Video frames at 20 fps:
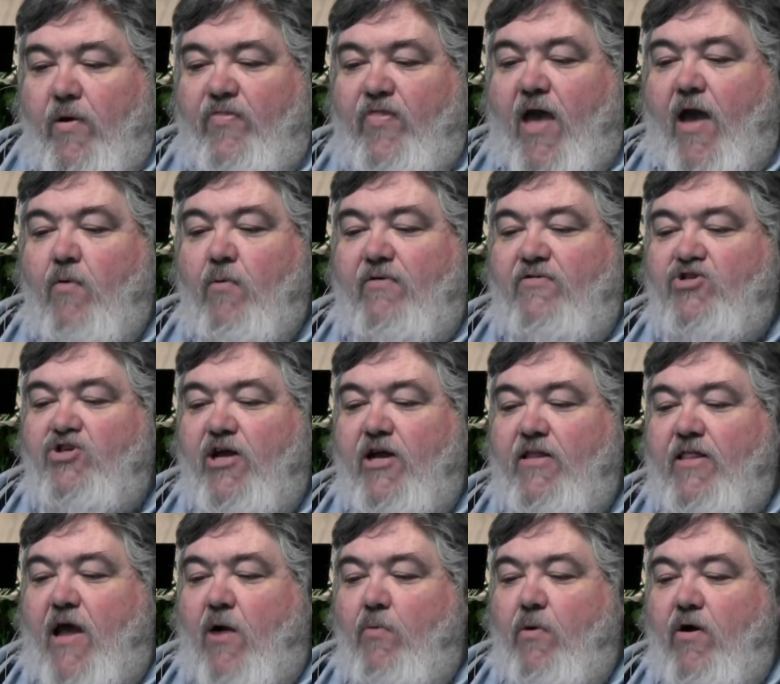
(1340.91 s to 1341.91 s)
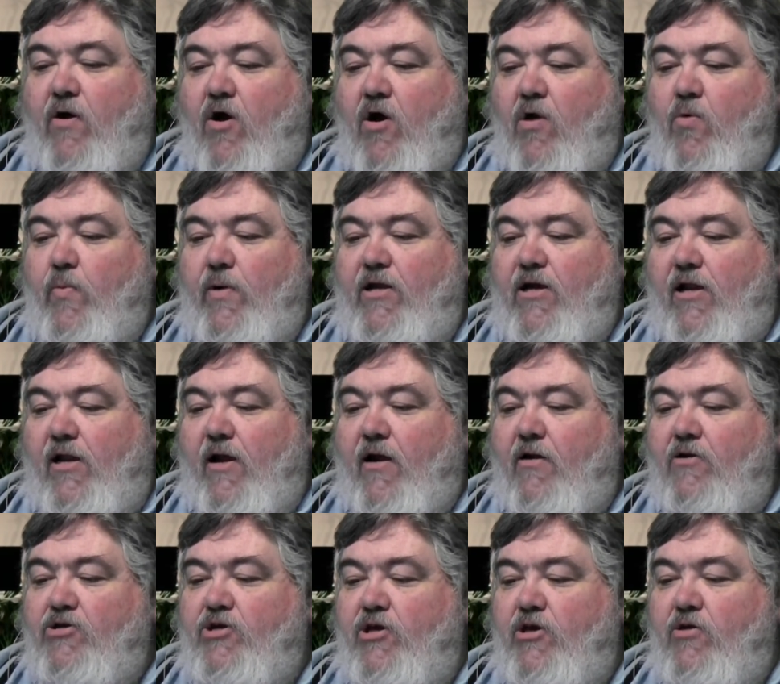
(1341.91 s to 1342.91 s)
With that we've seen, that we heard, we
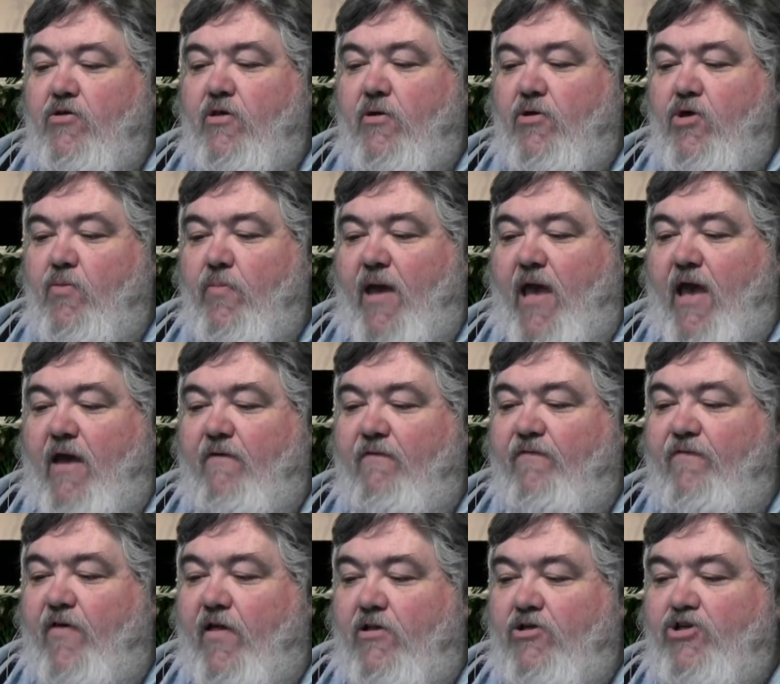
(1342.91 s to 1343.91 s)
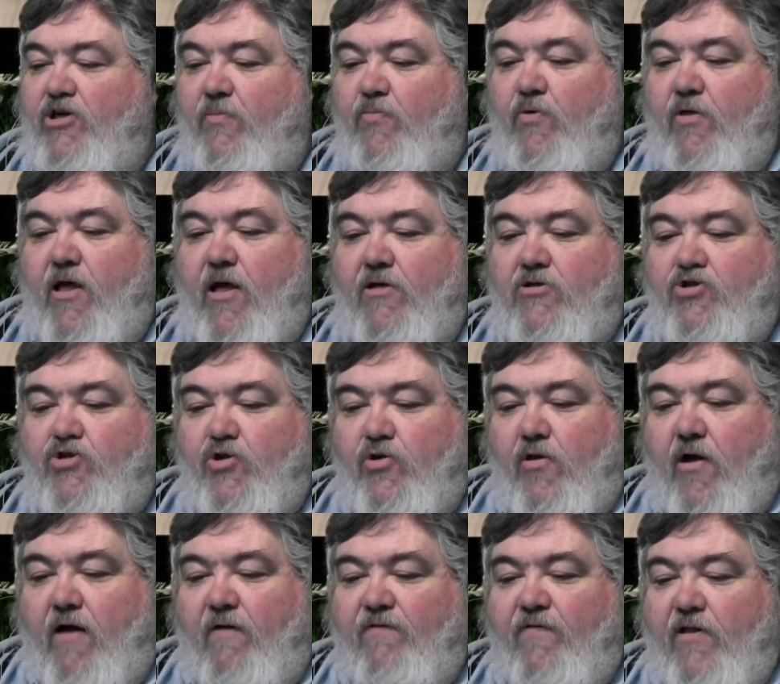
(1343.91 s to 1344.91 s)
declare unto you that you may have fellowship with us.
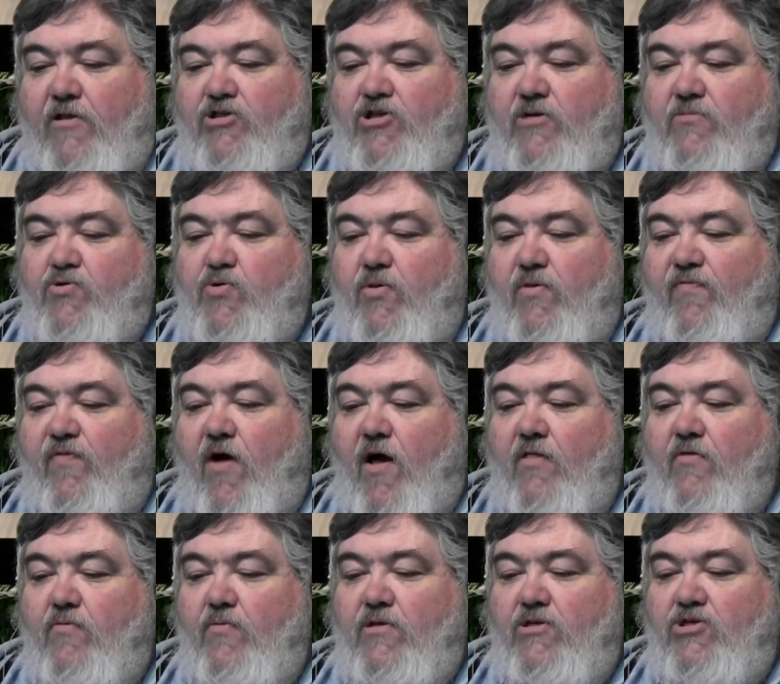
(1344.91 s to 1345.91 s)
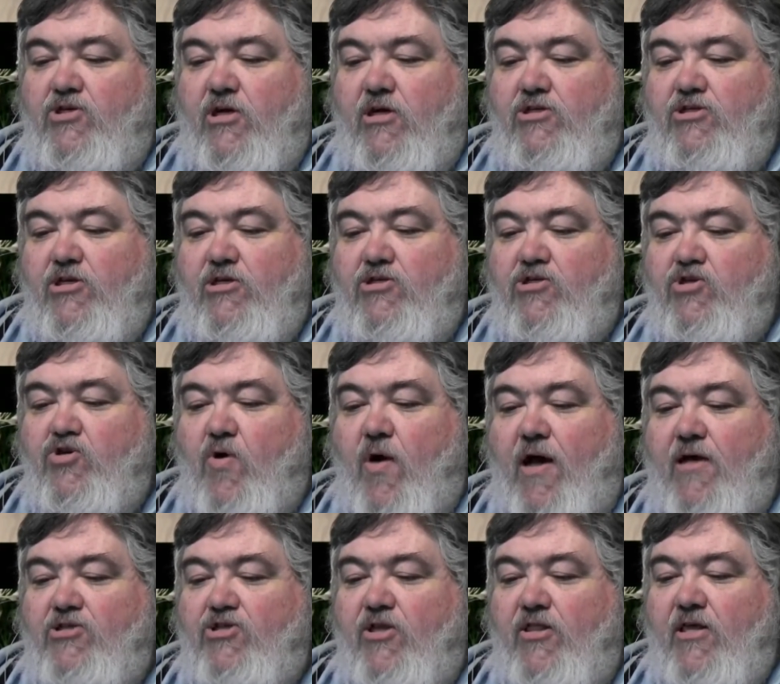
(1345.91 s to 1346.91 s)
Truly our fellowship's with the Father, with his Son,
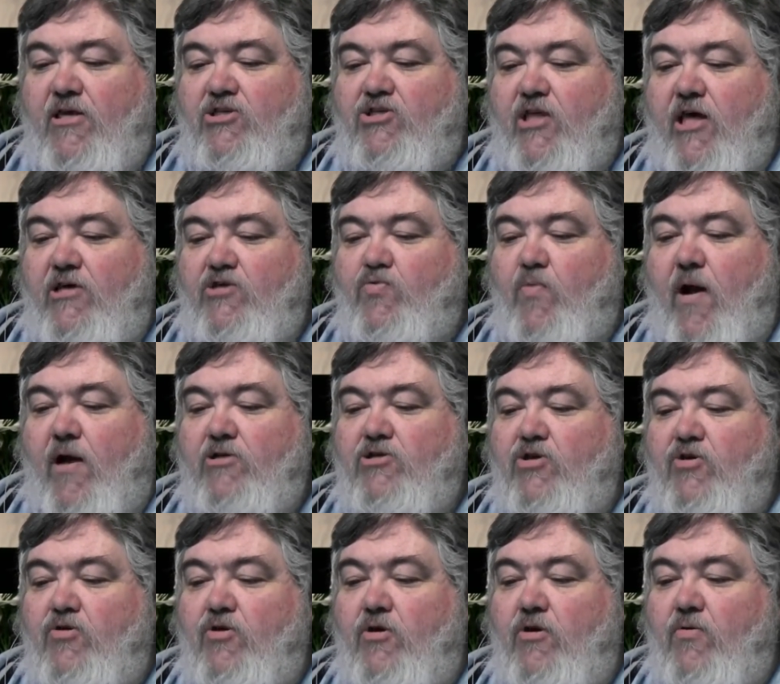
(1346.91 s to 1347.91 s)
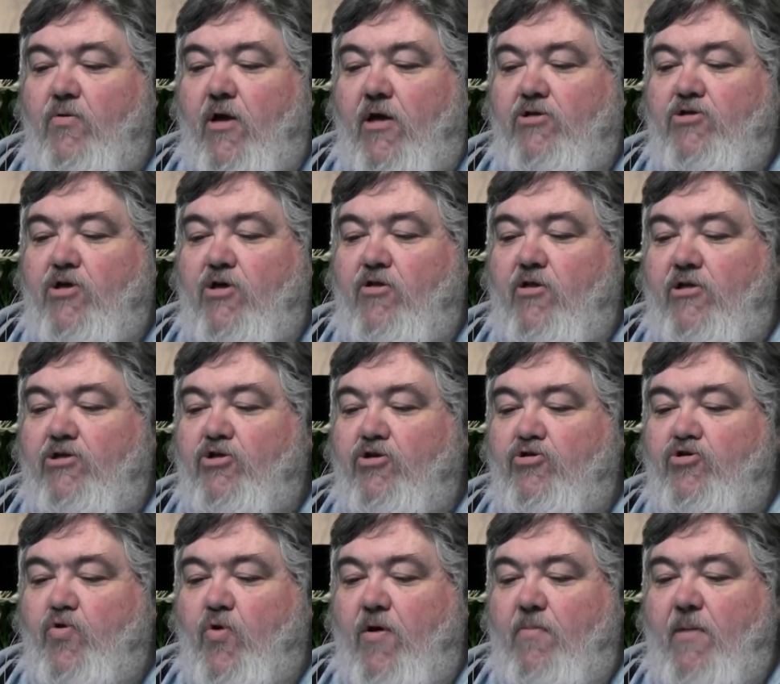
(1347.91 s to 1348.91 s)
Jesus Christ. And these things write unto you
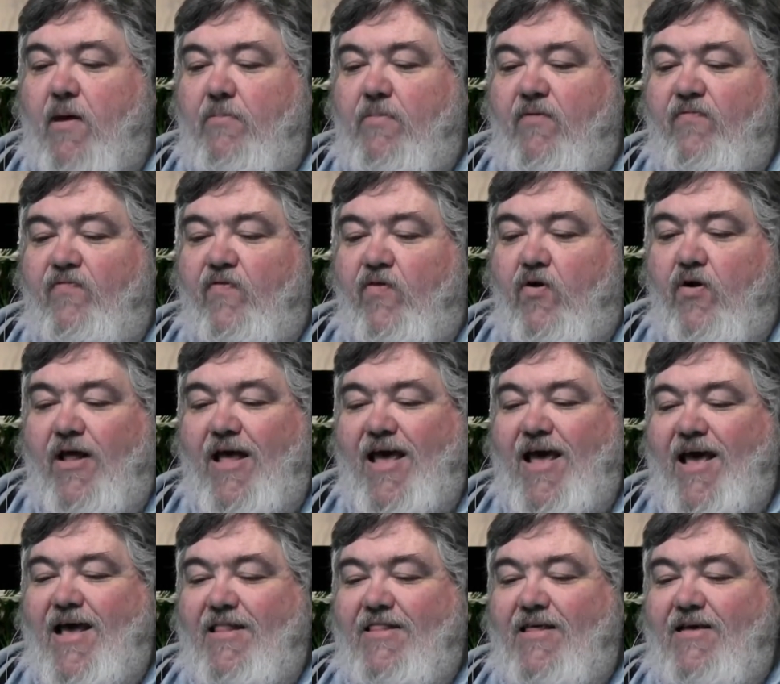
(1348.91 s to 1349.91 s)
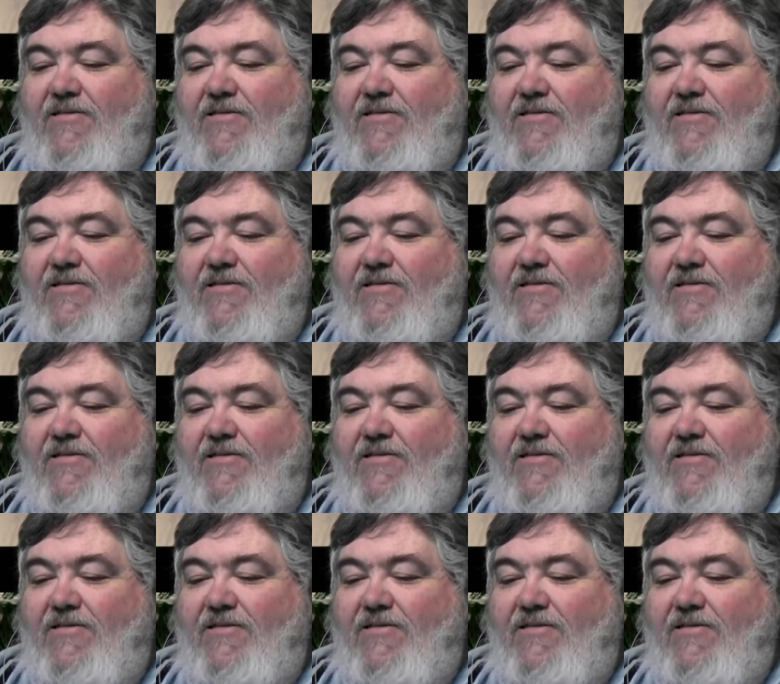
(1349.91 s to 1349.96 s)
that your joy may be full.